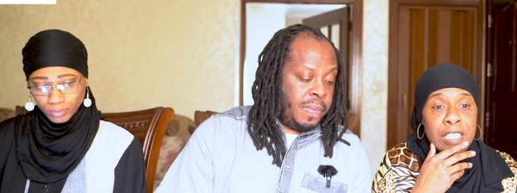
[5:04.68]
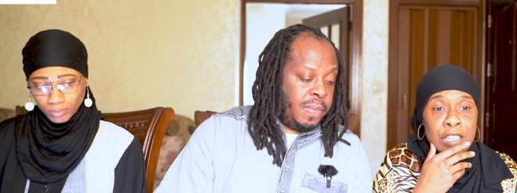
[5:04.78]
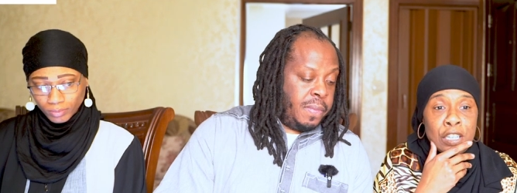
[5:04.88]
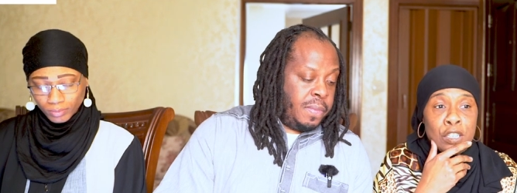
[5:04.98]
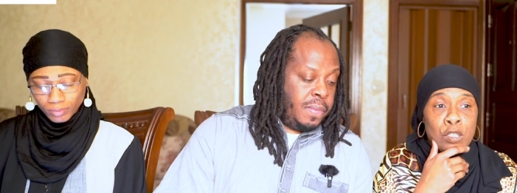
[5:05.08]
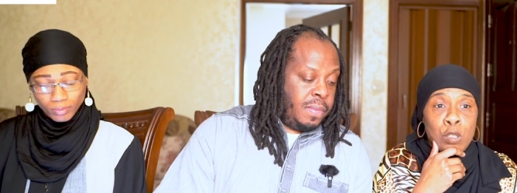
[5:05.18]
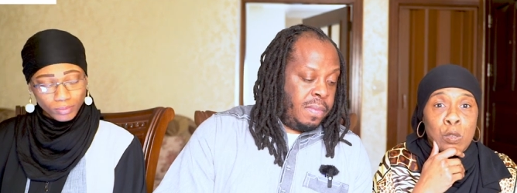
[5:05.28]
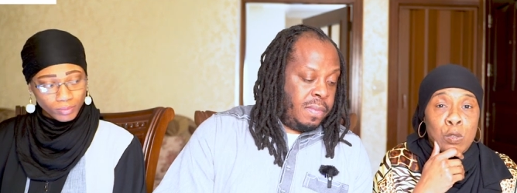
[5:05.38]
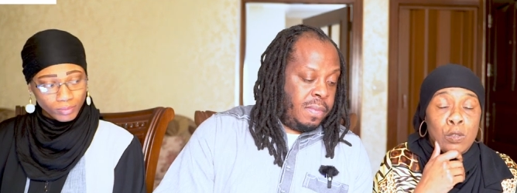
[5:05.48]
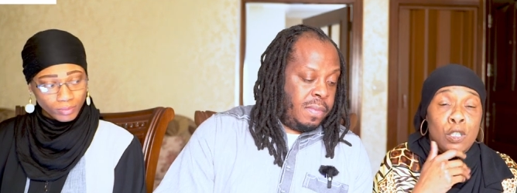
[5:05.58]
Speaker 1: geared
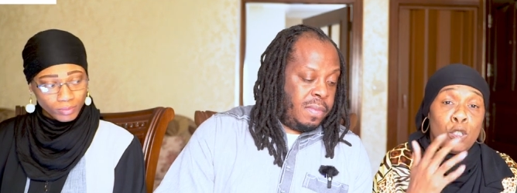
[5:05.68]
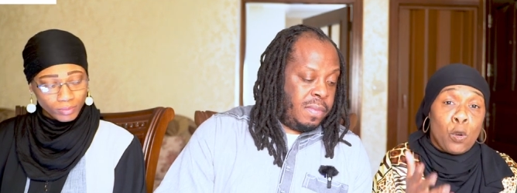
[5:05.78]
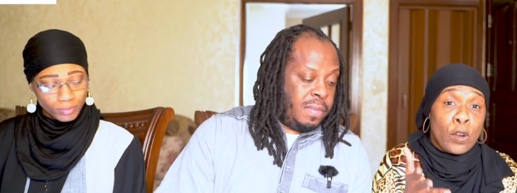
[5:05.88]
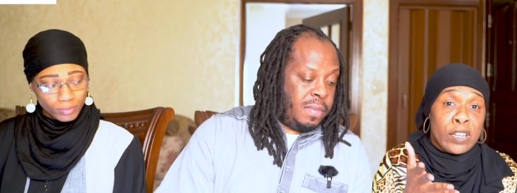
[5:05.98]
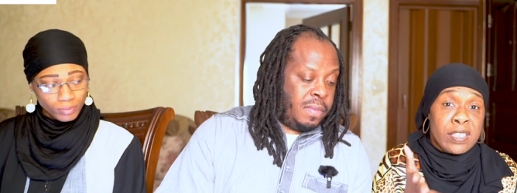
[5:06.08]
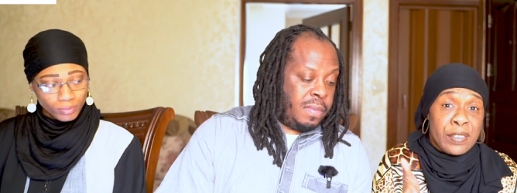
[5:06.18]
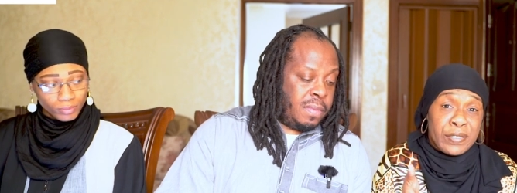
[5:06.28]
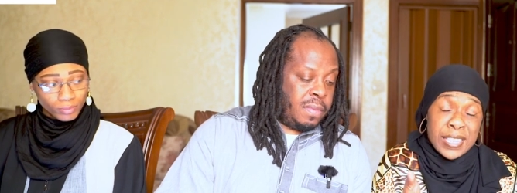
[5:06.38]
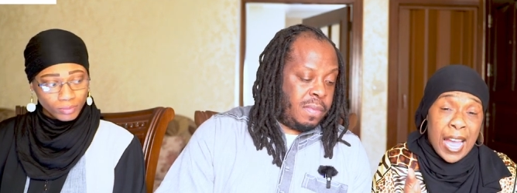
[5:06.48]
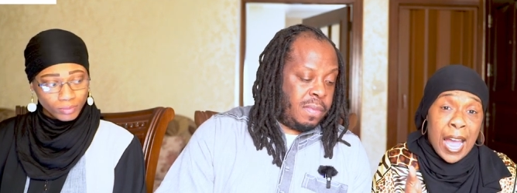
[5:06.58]
to the daughters
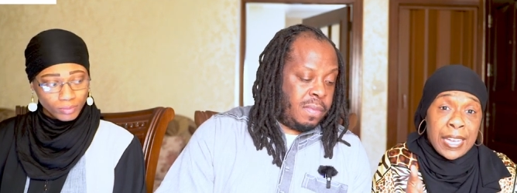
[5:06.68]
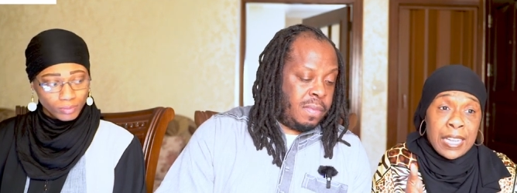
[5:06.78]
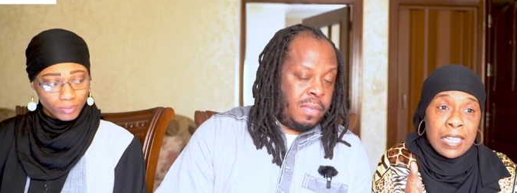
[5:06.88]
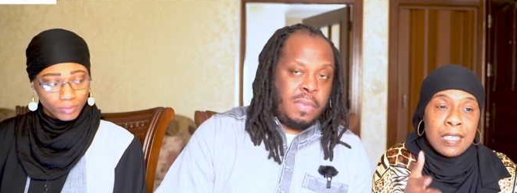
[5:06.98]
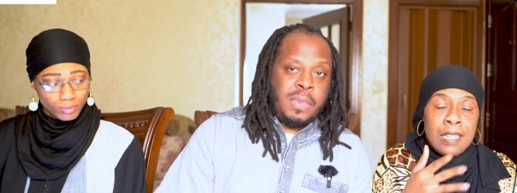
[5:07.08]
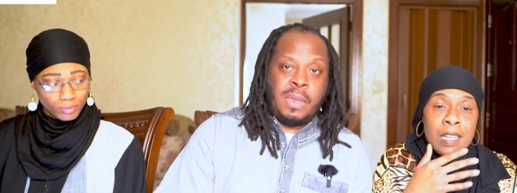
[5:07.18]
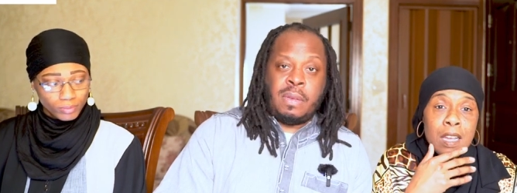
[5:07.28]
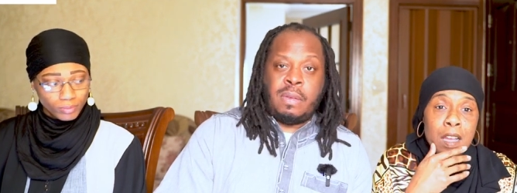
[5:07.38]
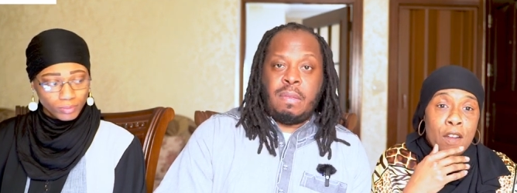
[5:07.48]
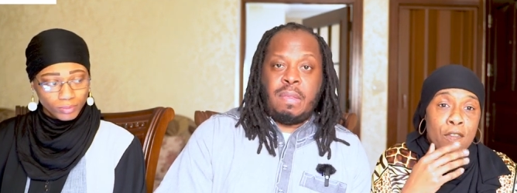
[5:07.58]
of Zion
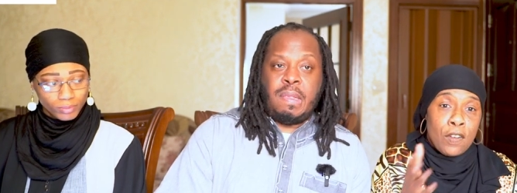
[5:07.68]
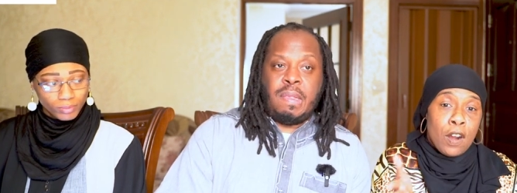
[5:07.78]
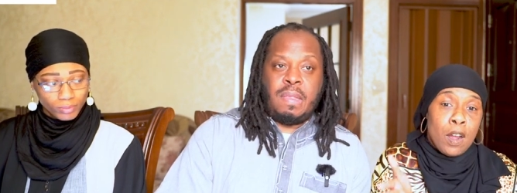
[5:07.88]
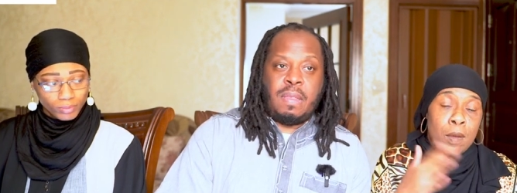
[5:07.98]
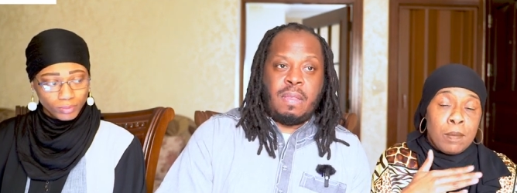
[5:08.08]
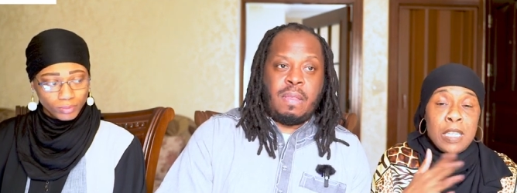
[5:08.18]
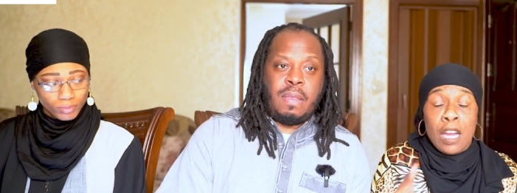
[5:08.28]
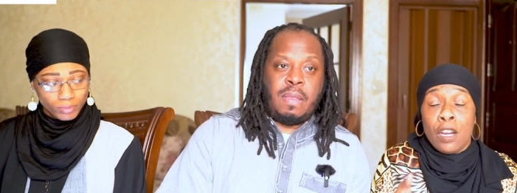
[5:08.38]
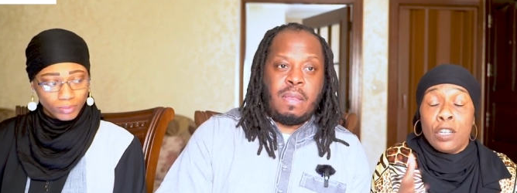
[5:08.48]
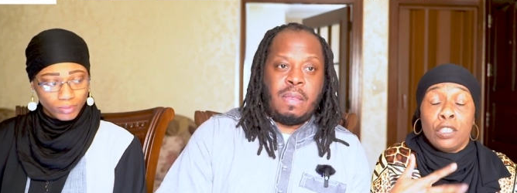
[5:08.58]
from
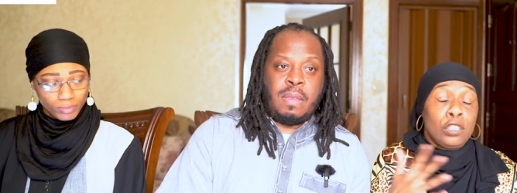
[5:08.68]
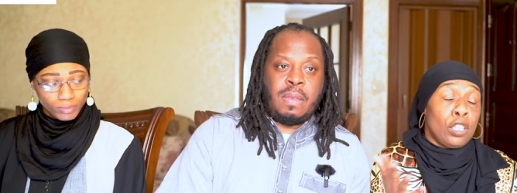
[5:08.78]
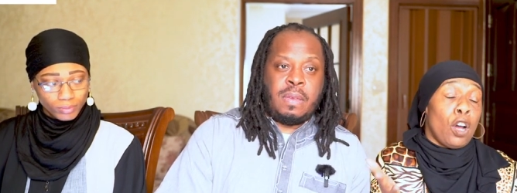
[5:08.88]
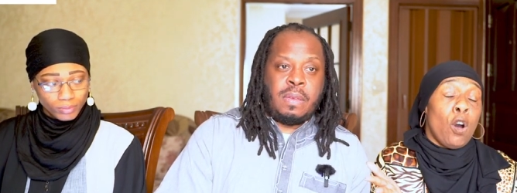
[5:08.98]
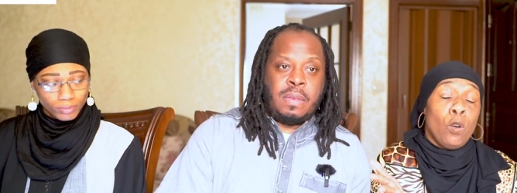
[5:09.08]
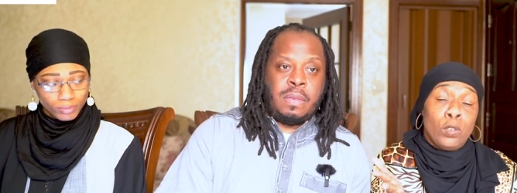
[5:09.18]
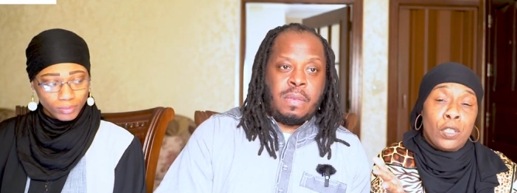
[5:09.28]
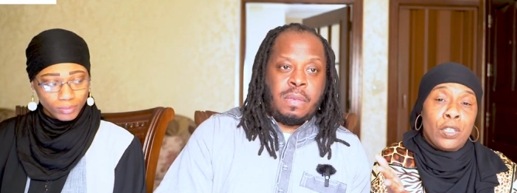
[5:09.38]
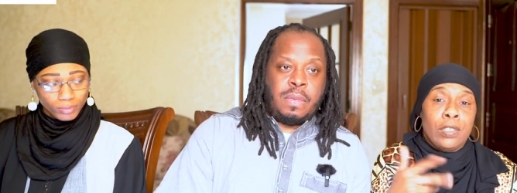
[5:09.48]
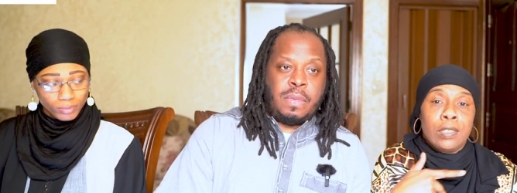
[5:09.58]
younger to
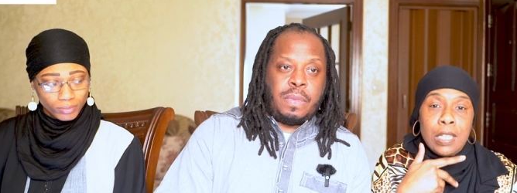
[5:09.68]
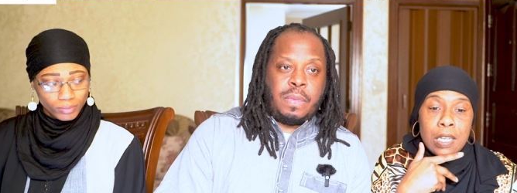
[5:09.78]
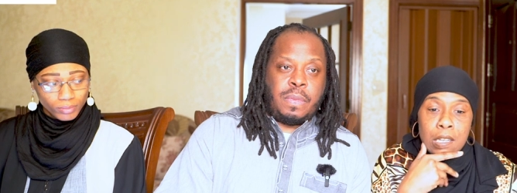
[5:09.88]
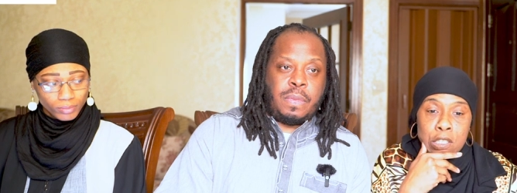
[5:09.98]
older.